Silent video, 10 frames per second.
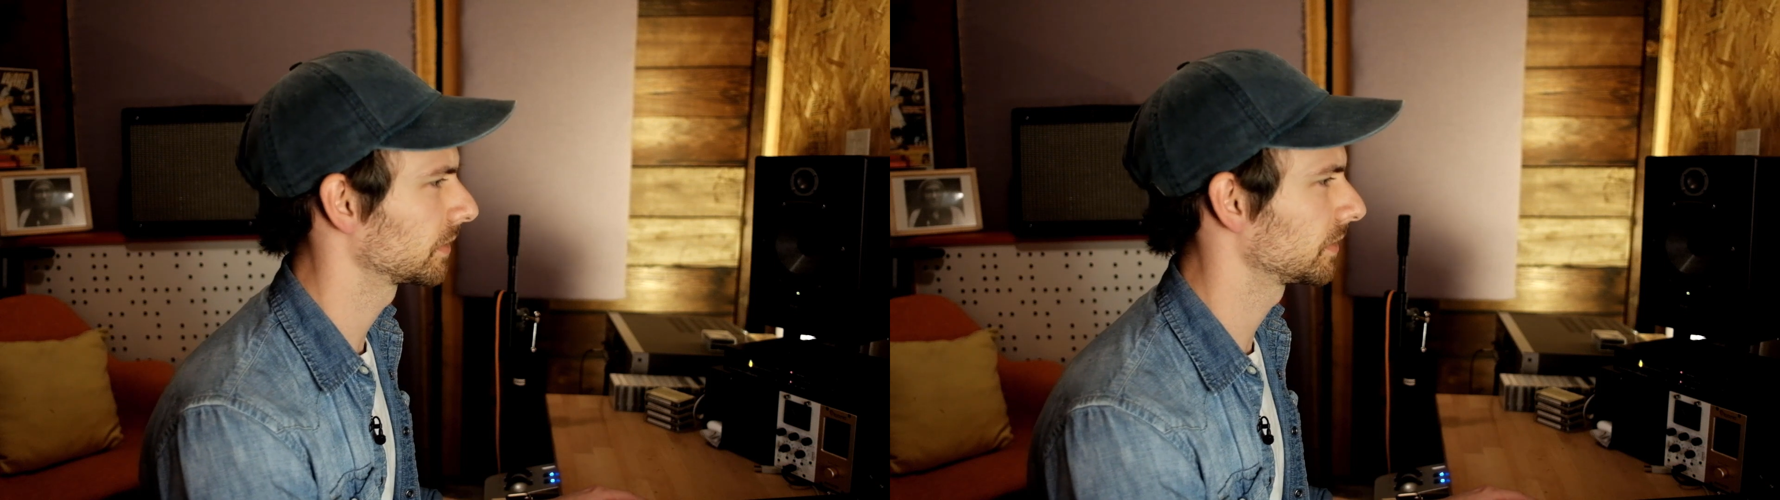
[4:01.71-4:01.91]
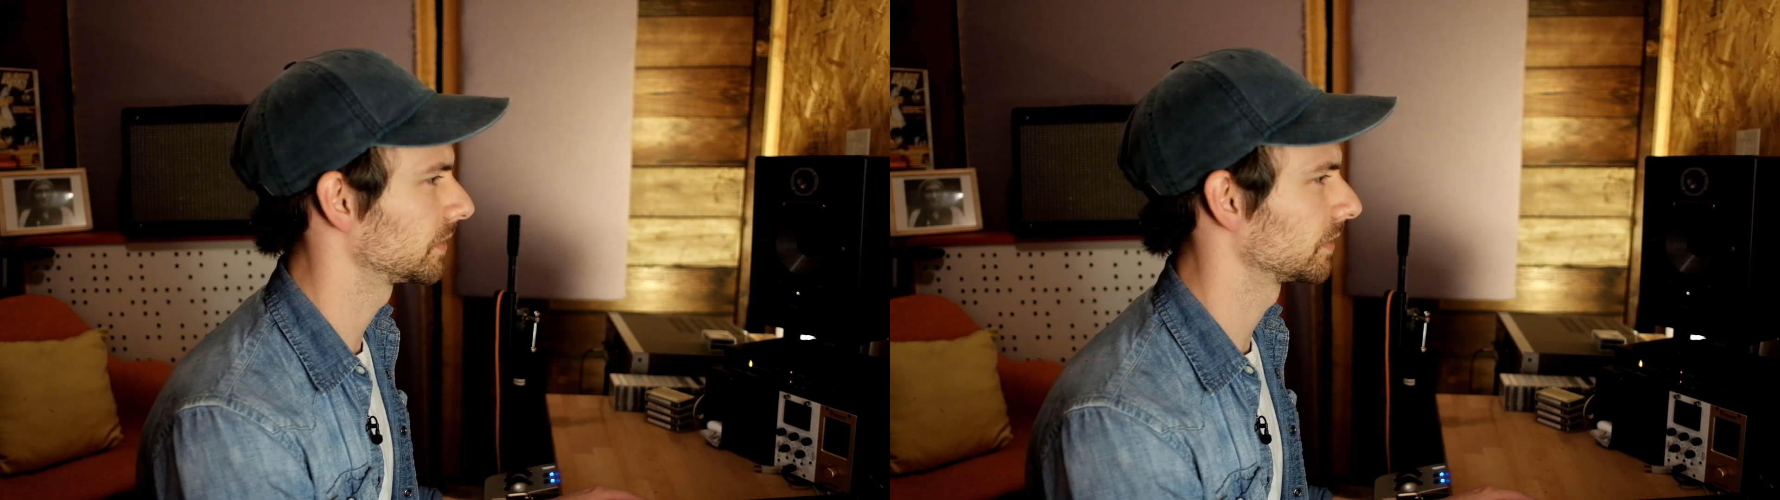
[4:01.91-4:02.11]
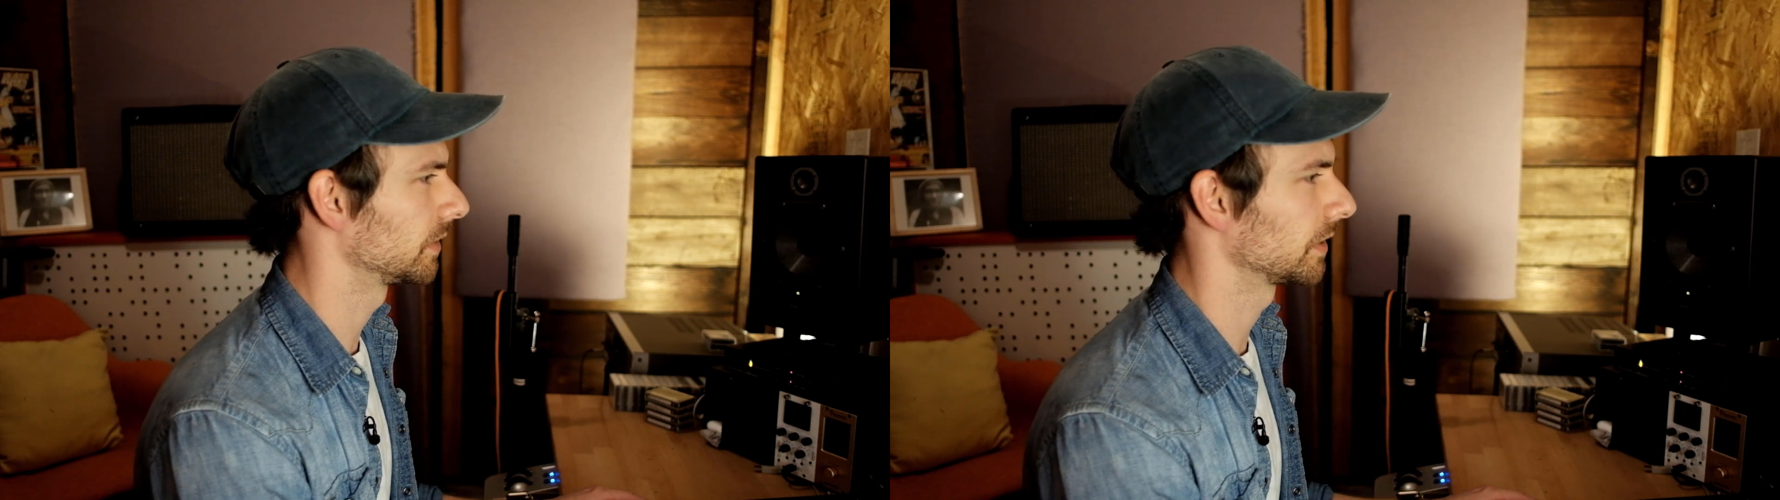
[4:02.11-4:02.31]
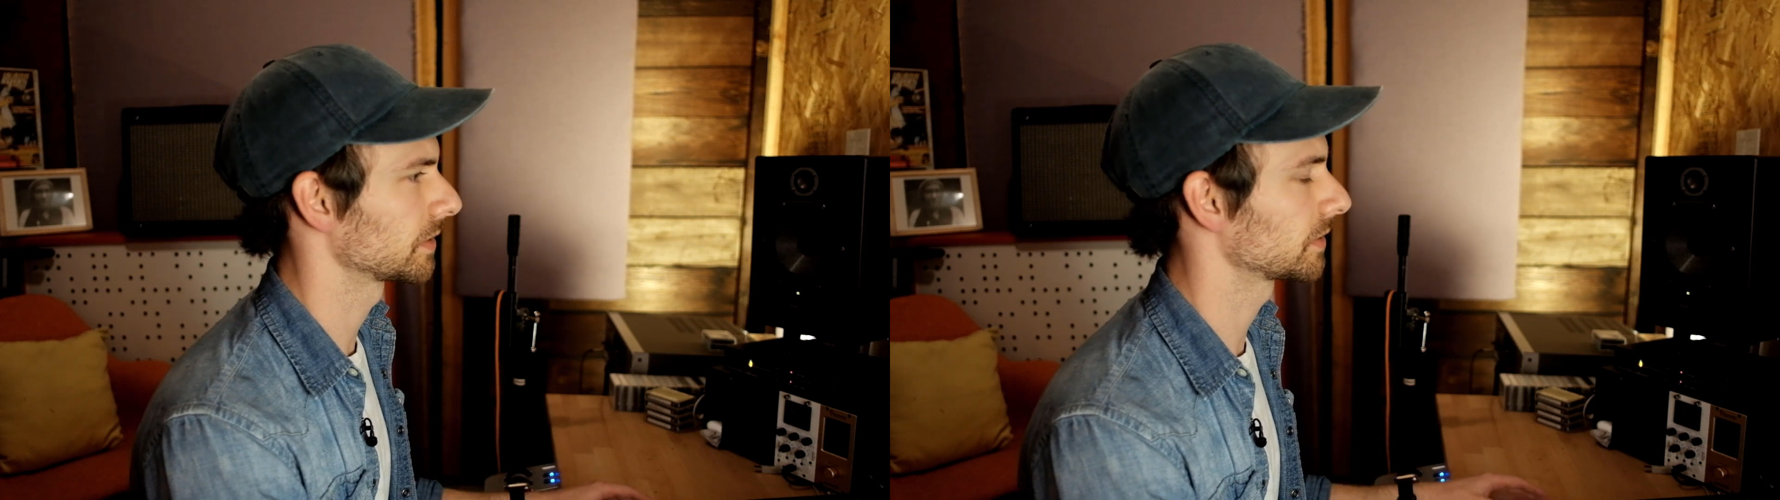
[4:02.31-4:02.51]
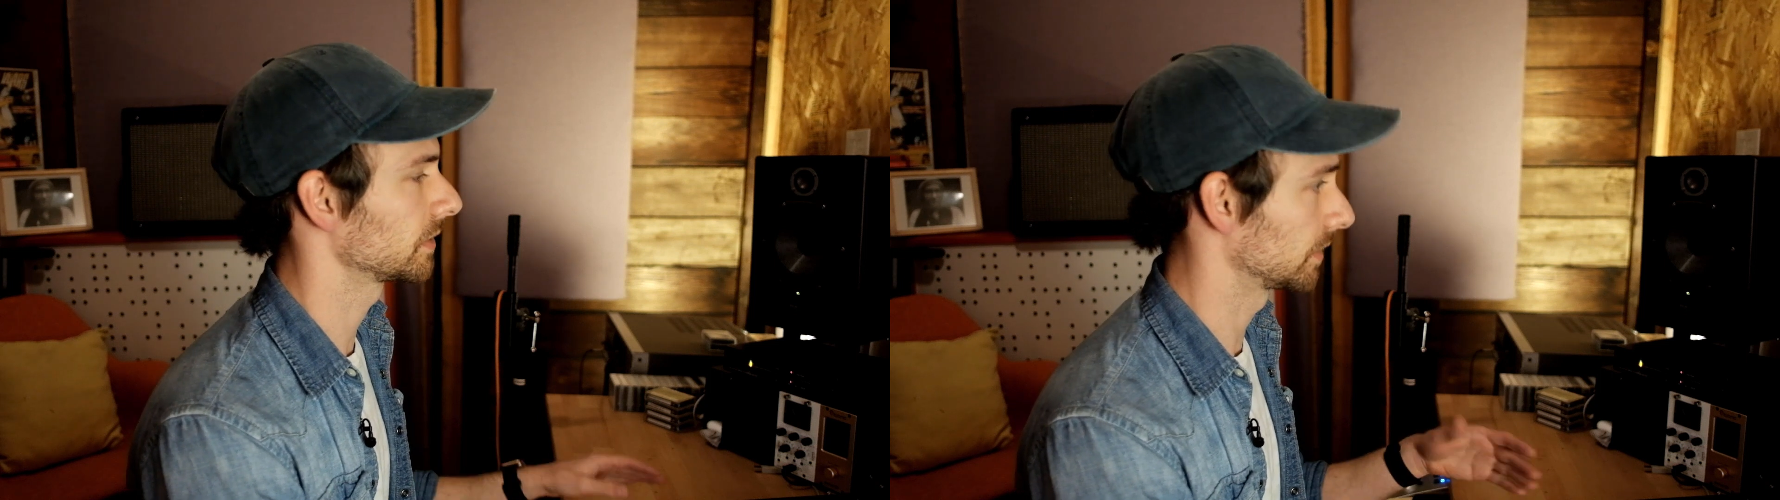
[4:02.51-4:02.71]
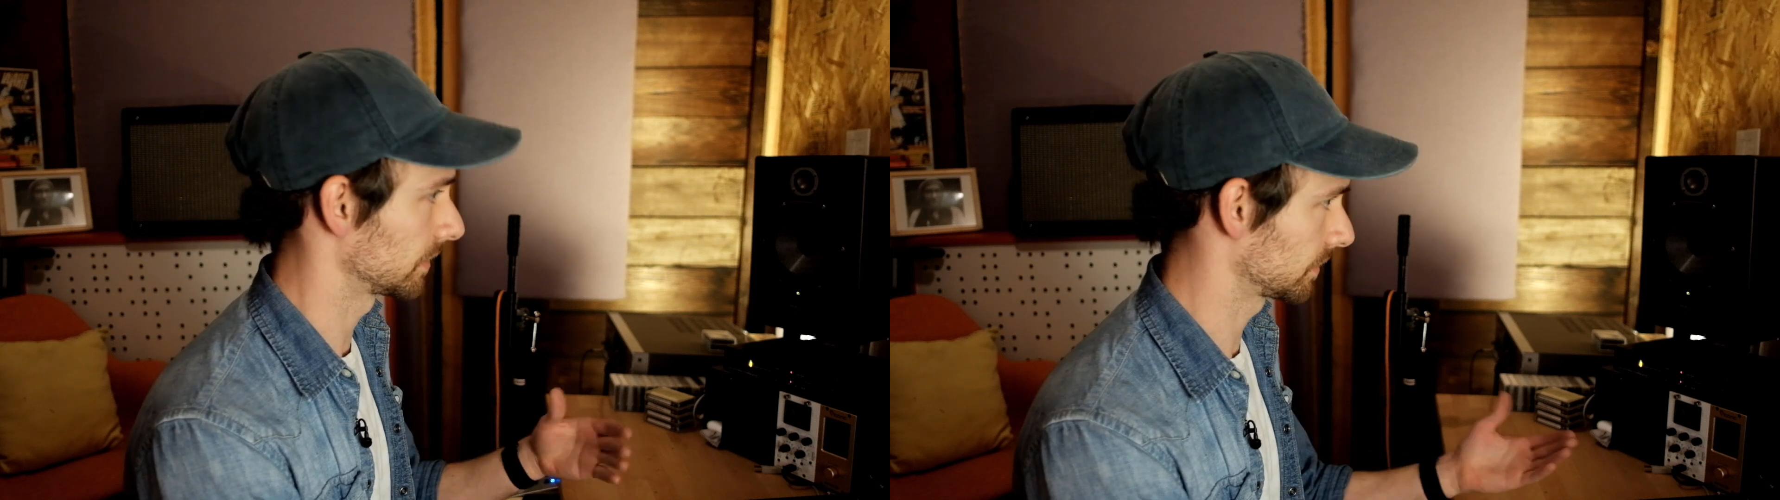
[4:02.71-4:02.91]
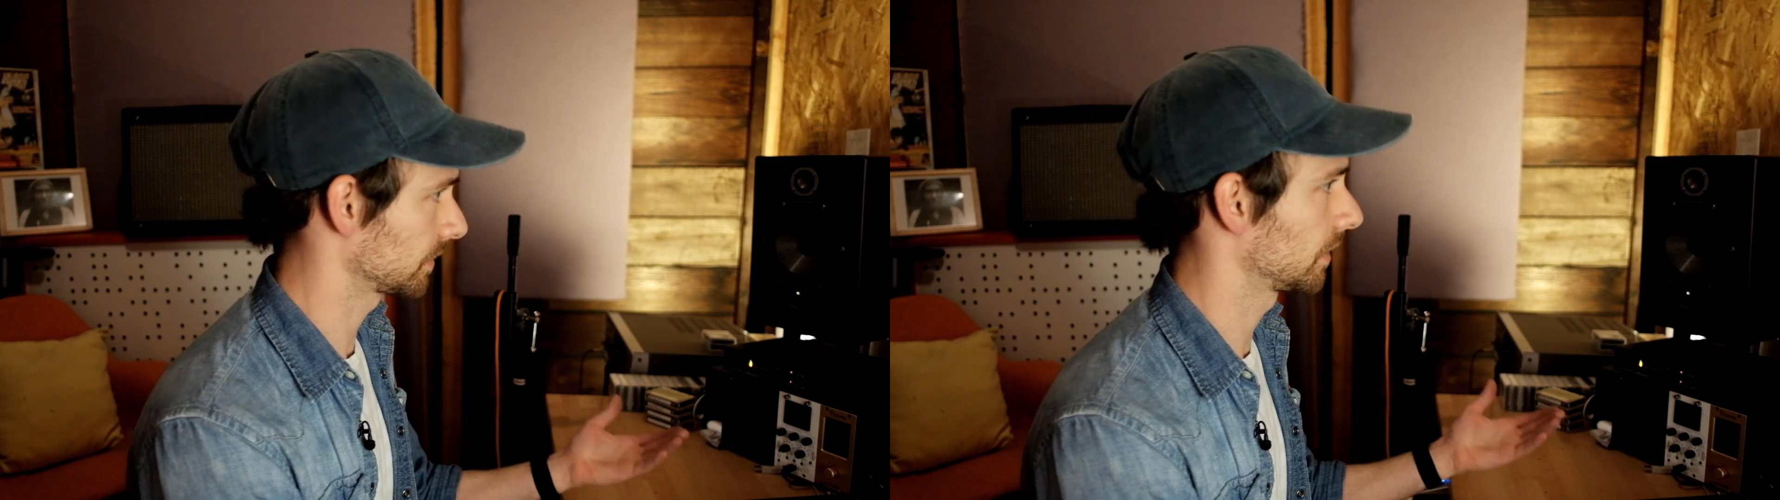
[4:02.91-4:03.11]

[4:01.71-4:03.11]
to do this is